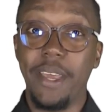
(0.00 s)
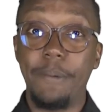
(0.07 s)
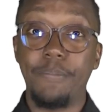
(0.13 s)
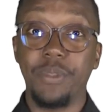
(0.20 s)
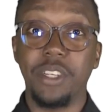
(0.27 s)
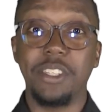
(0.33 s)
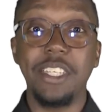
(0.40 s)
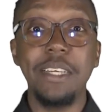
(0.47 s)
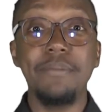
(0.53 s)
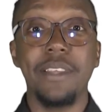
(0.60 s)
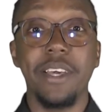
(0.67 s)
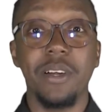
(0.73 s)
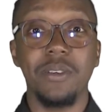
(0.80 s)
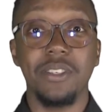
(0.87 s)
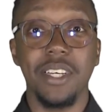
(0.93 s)
the team
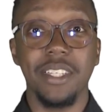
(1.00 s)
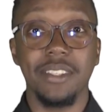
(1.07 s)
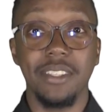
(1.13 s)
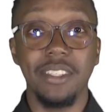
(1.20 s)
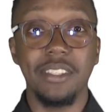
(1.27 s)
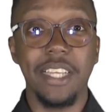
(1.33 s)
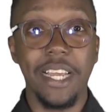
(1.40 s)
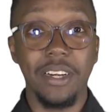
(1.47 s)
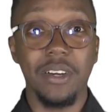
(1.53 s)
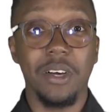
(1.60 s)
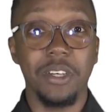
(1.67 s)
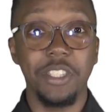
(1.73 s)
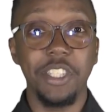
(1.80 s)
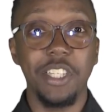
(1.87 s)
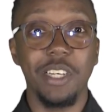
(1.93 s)
there says this
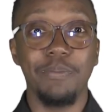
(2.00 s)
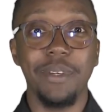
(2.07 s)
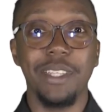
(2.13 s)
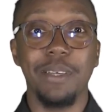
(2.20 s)
technology could be